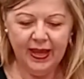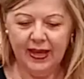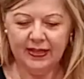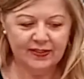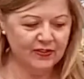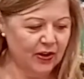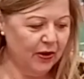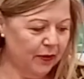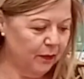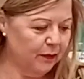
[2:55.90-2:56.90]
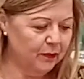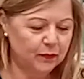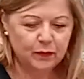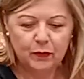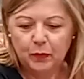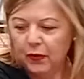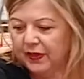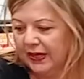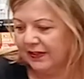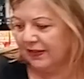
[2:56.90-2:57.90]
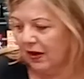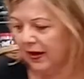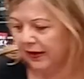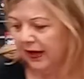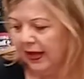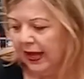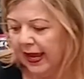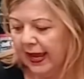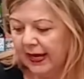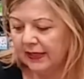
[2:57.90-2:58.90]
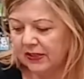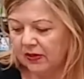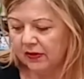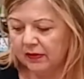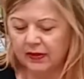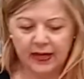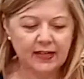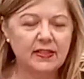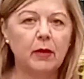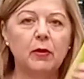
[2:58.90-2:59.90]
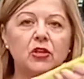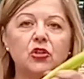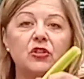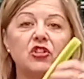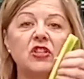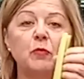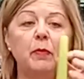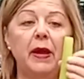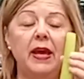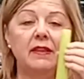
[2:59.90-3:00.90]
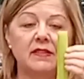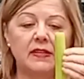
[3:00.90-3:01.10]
So put that aside. And the next thing I'm going to do is just prepare the